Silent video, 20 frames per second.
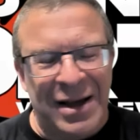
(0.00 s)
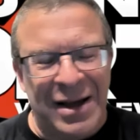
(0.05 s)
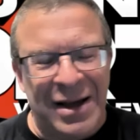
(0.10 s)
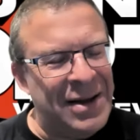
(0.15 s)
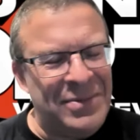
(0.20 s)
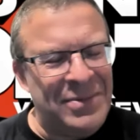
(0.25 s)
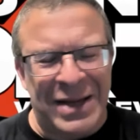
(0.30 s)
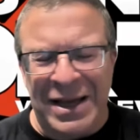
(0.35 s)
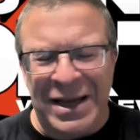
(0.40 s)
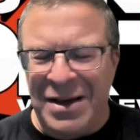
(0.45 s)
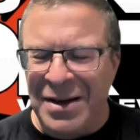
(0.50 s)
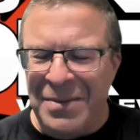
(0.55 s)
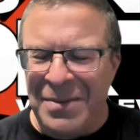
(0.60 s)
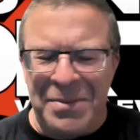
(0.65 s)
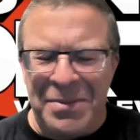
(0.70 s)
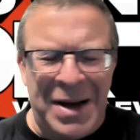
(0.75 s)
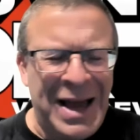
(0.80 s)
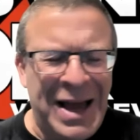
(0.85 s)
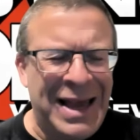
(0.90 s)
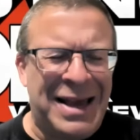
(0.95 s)
I'm like,
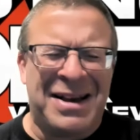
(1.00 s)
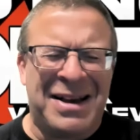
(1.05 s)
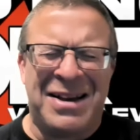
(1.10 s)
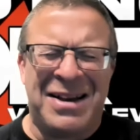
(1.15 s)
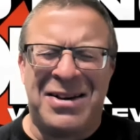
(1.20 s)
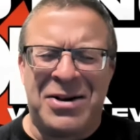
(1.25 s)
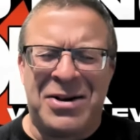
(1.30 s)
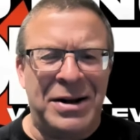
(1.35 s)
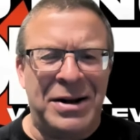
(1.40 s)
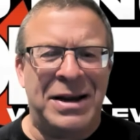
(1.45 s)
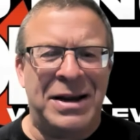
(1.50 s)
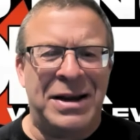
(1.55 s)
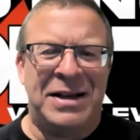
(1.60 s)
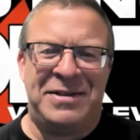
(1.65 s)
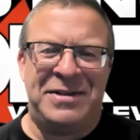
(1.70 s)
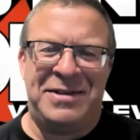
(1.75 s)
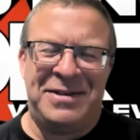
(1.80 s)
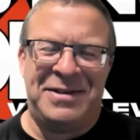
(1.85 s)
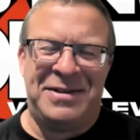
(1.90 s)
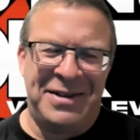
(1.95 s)
my
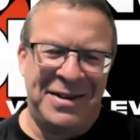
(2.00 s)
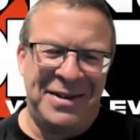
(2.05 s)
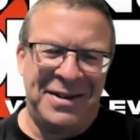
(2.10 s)
goodness.